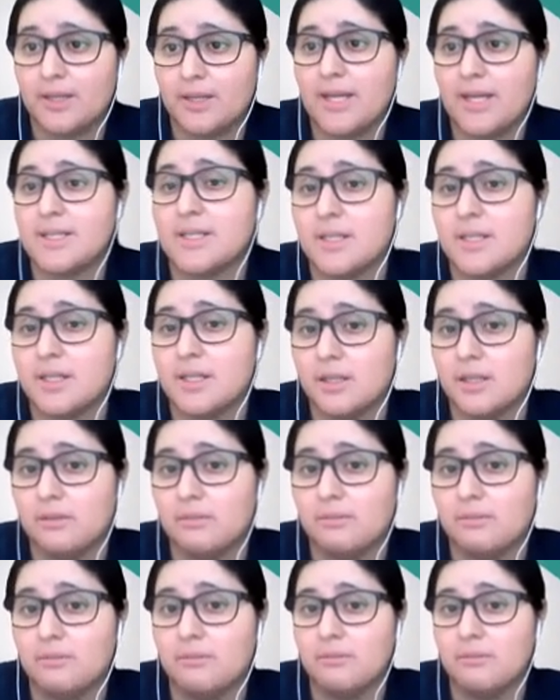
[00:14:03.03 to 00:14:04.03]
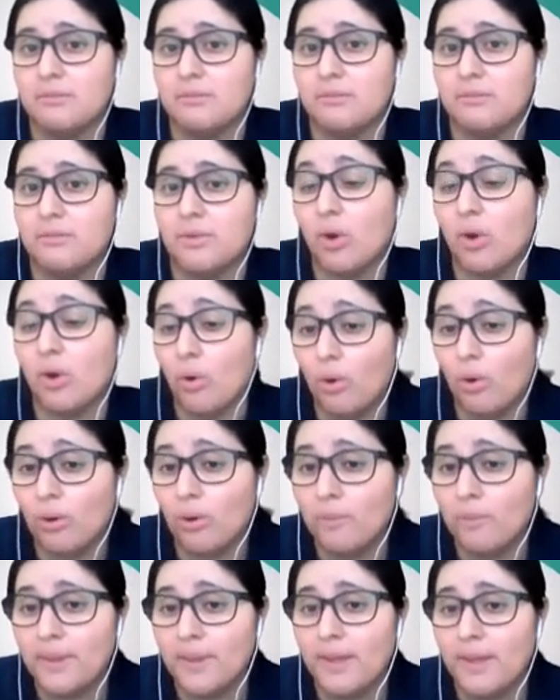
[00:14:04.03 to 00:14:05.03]
that's the the goal
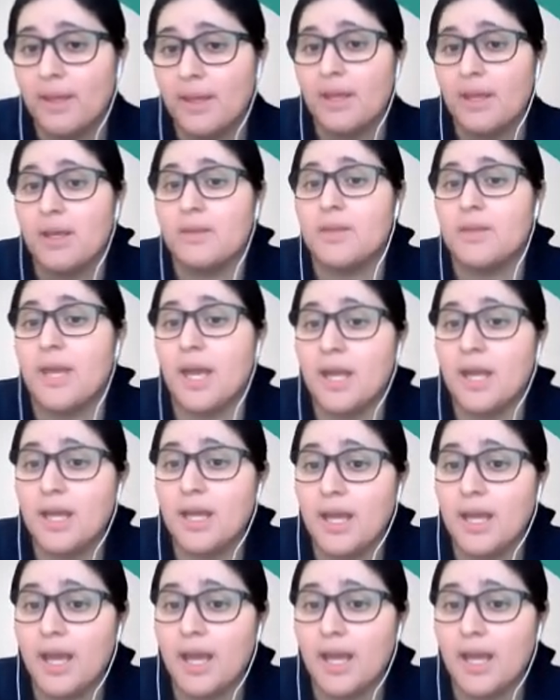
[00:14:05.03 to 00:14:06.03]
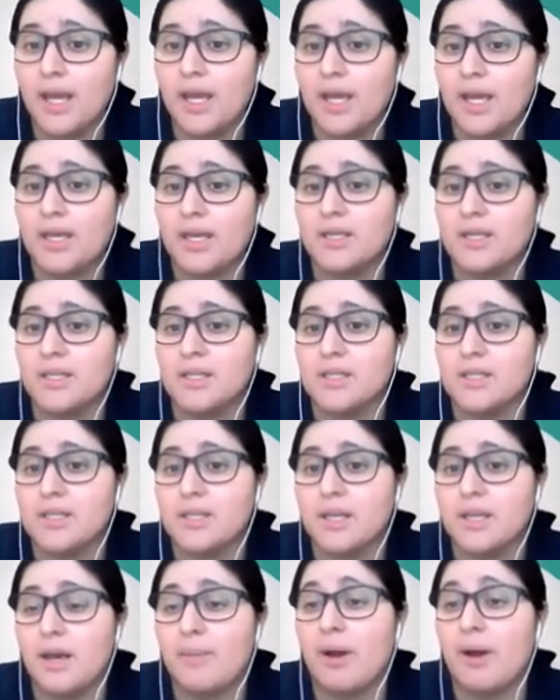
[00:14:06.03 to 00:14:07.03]
the ada is
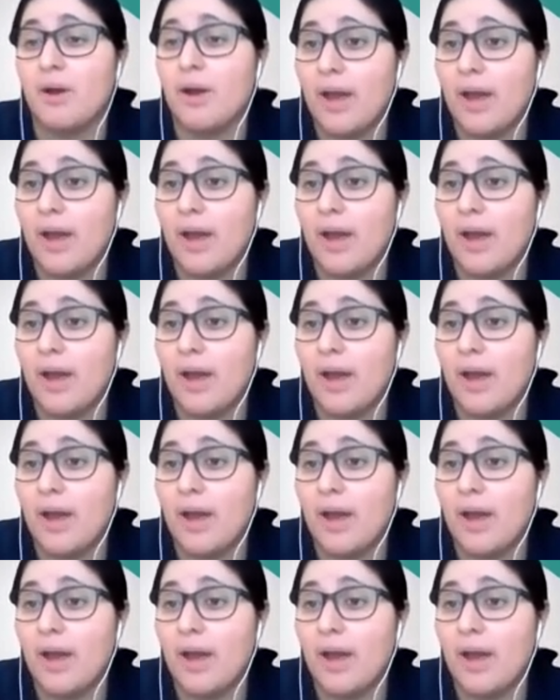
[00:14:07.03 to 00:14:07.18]
about